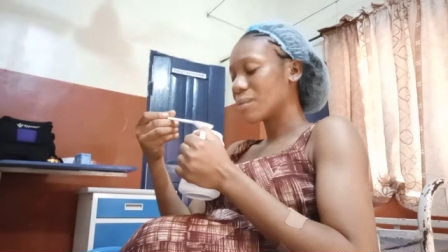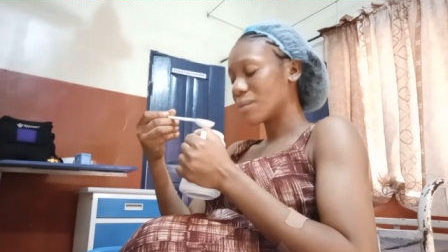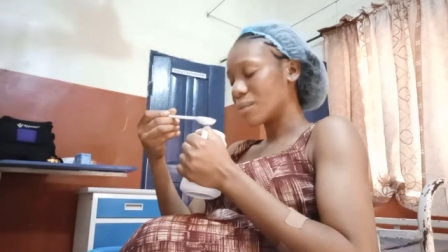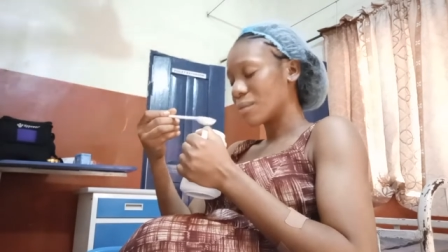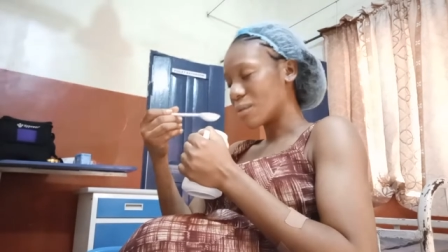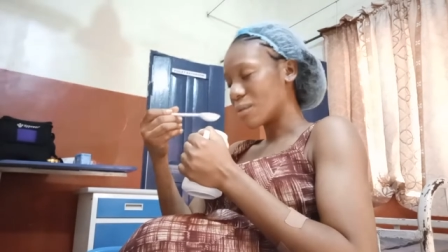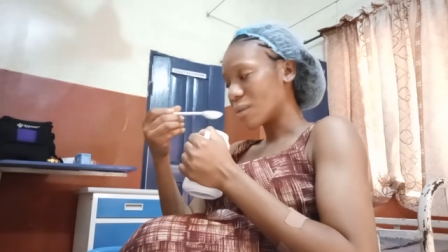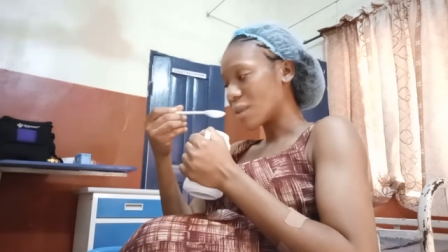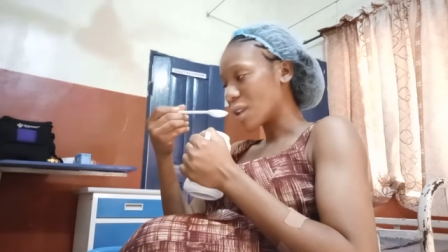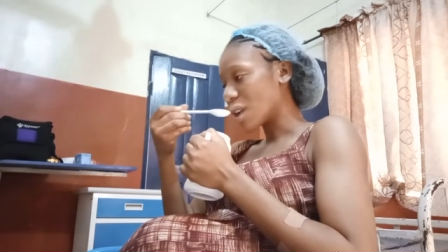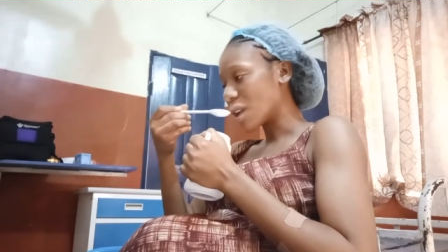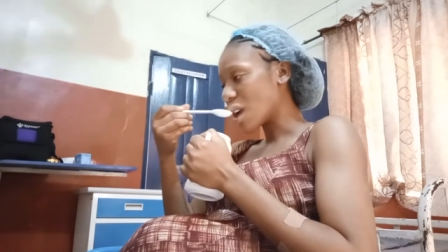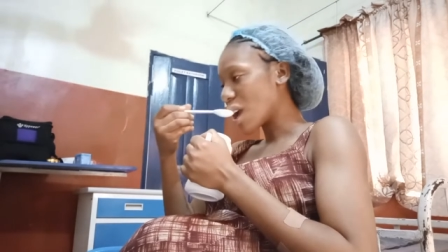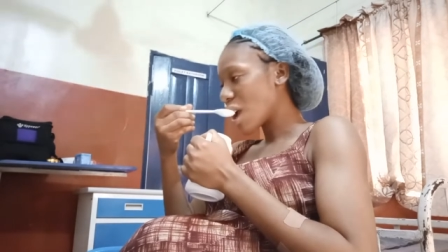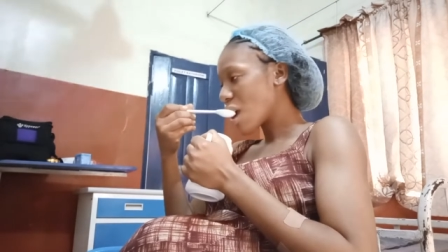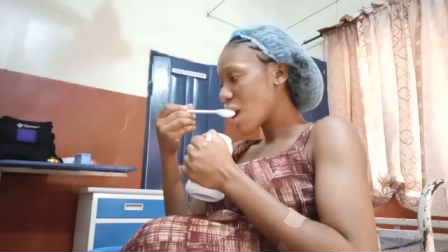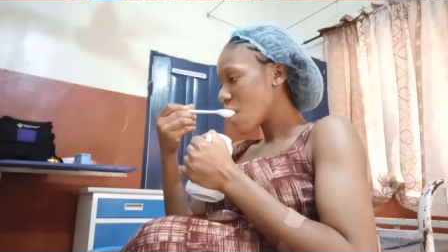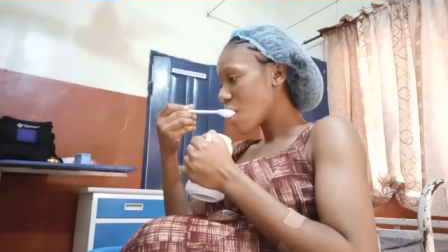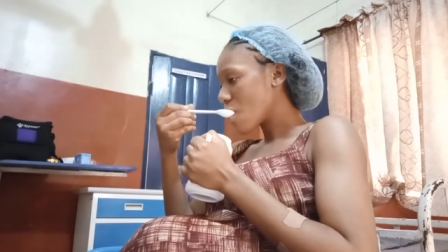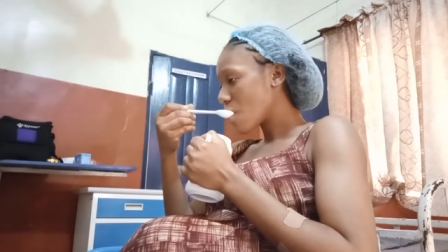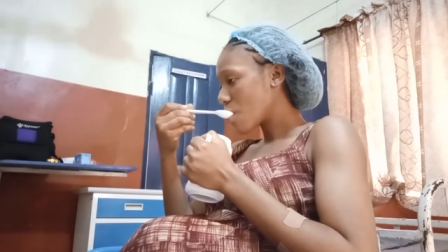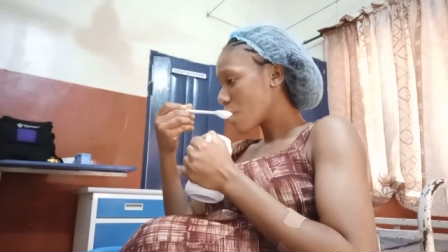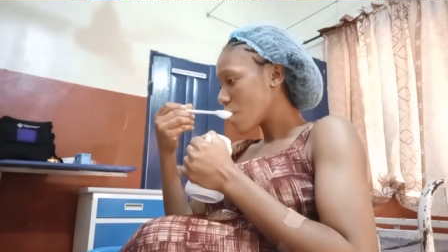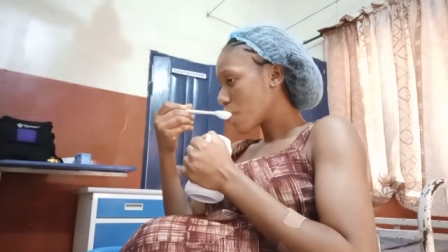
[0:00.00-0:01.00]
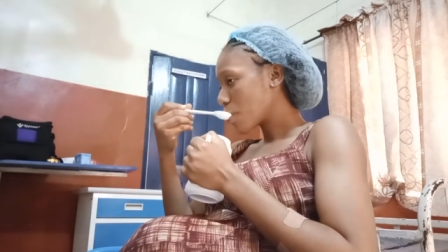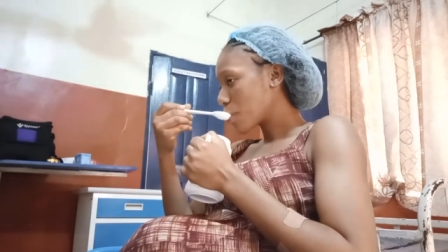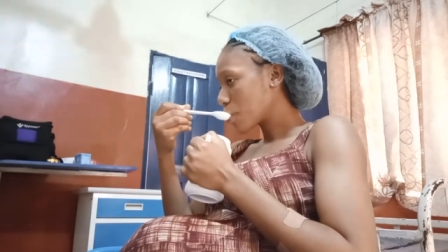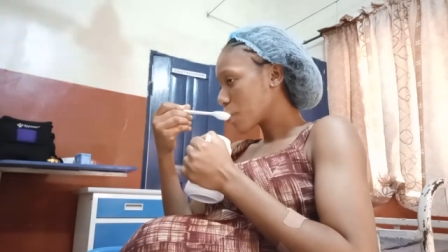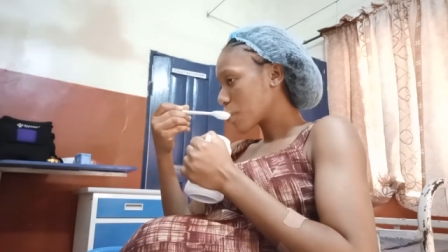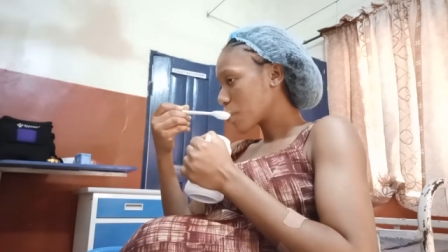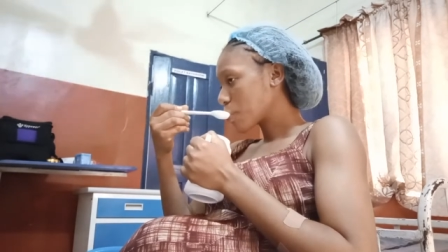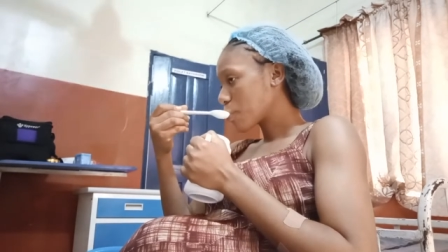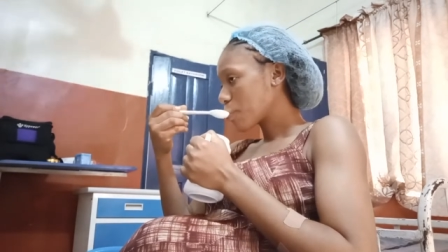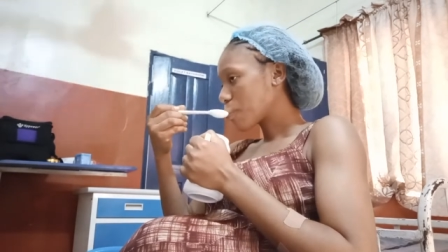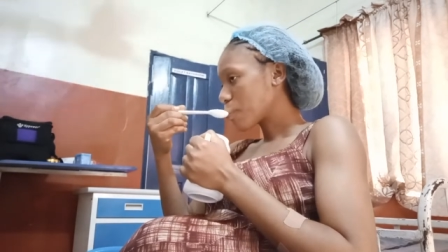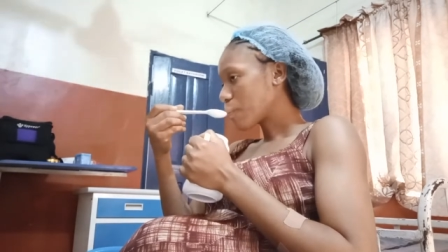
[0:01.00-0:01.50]
take any drug.
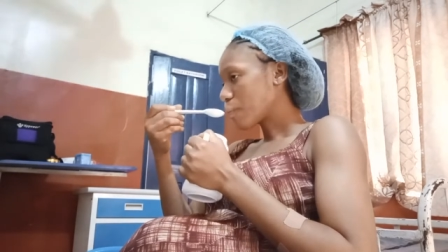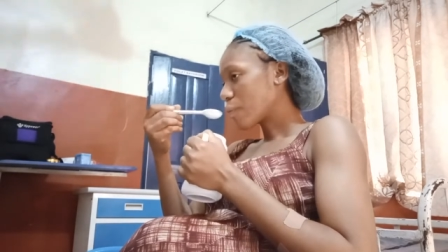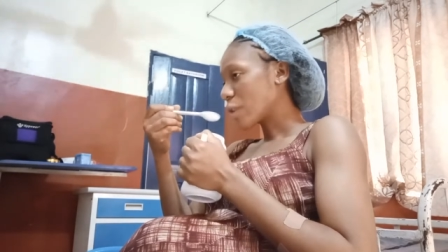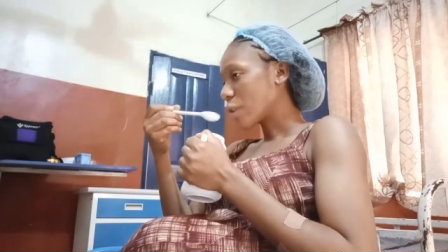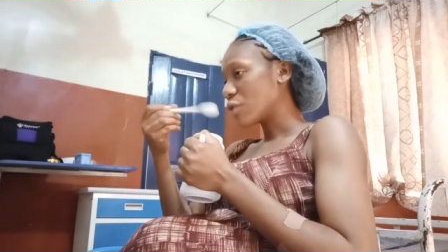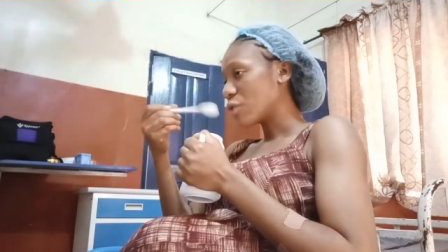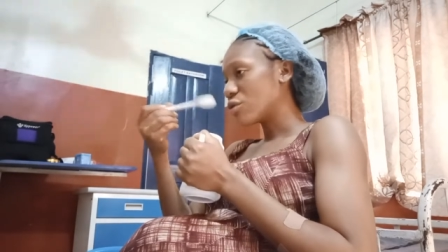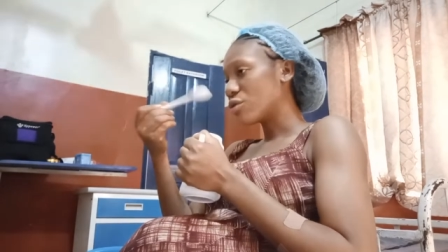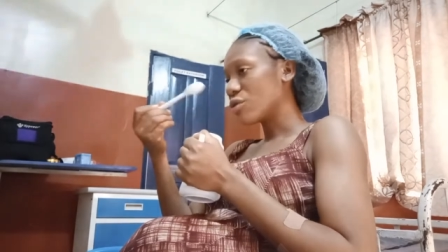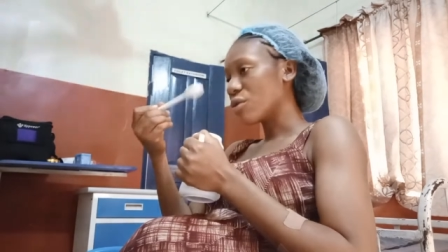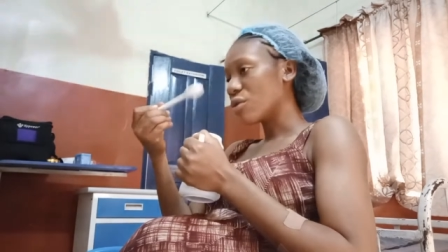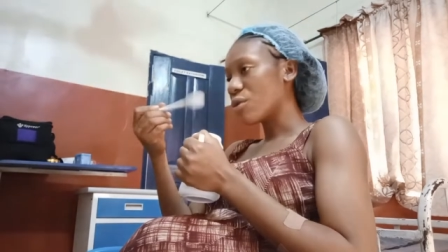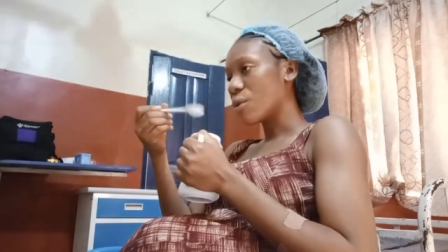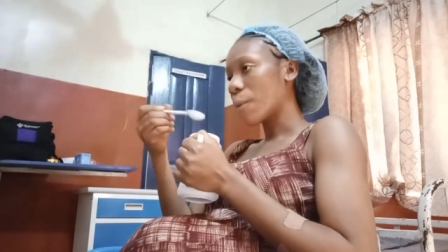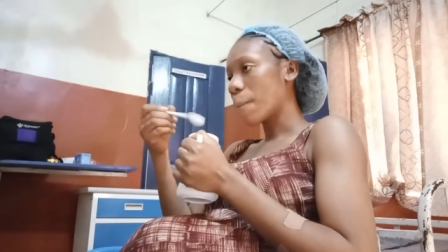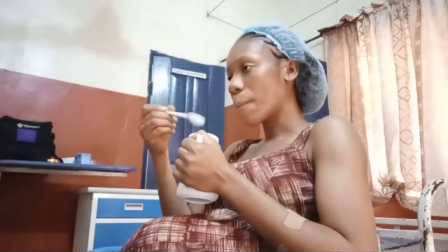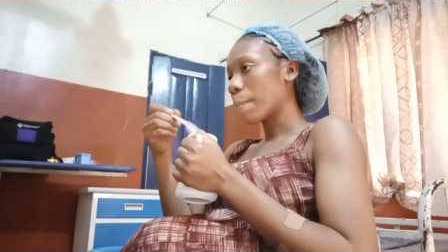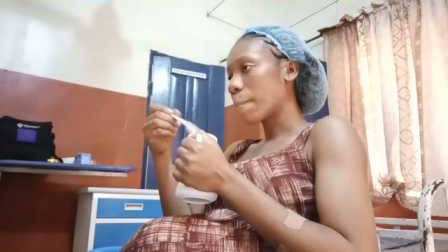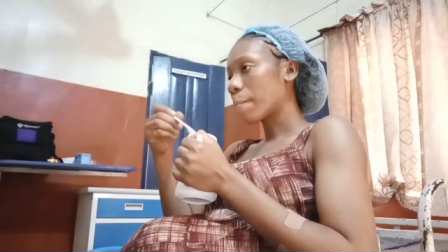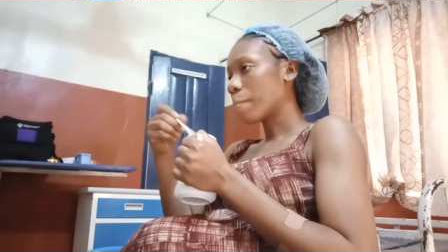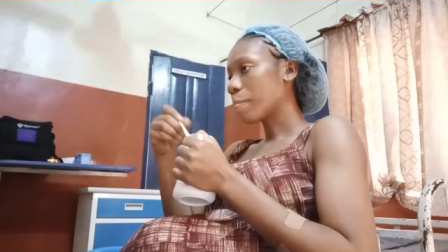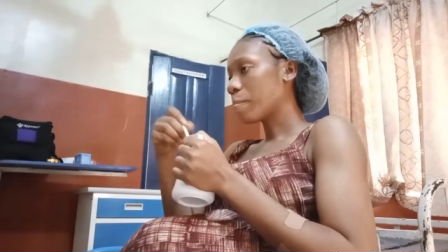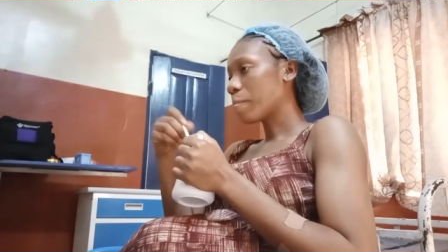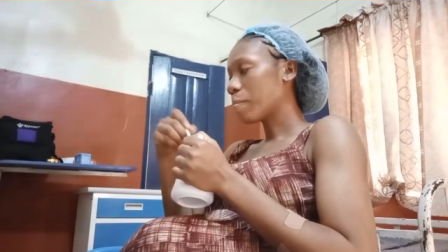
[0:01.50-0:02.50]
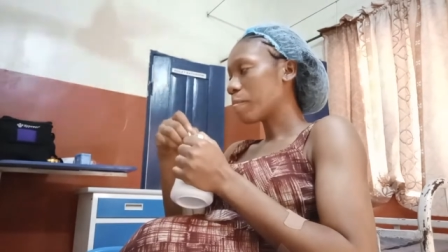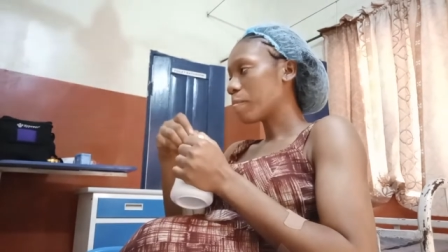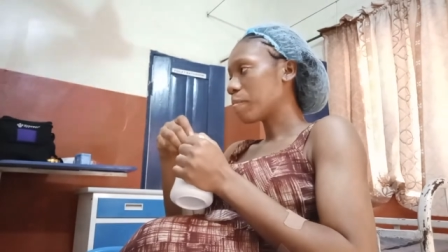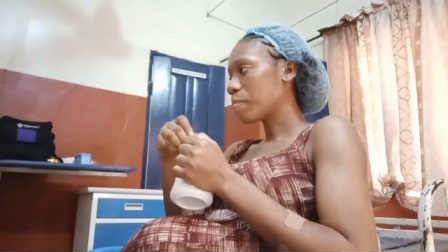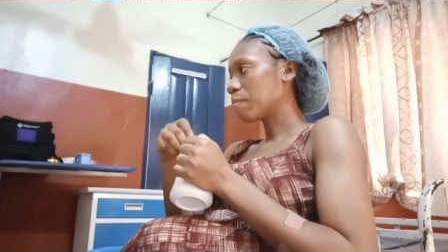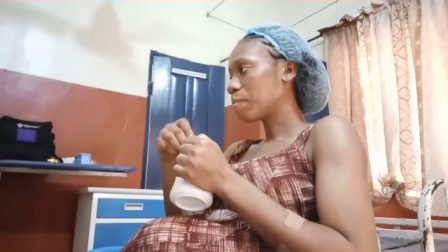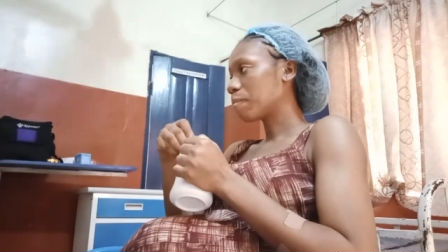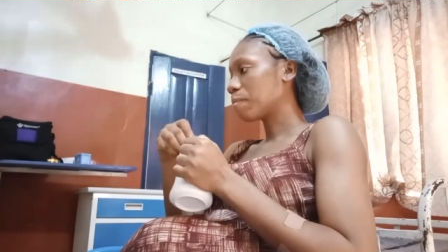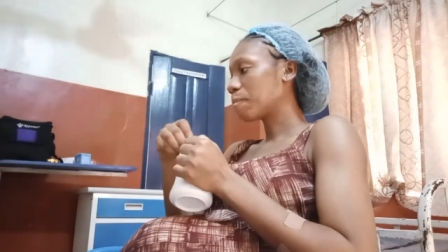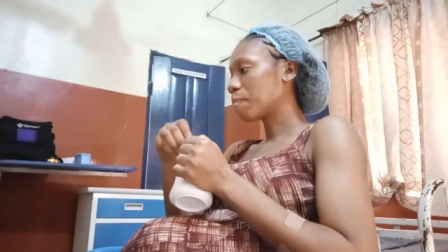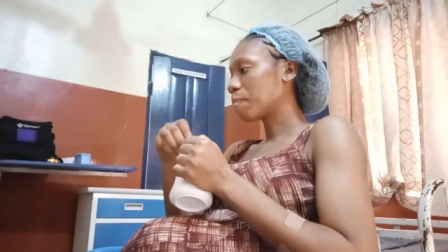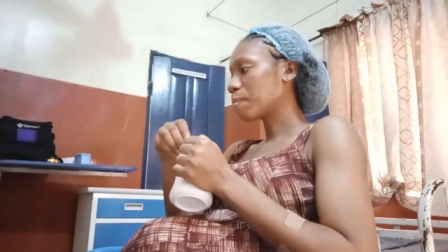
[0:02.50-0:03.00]
So this was me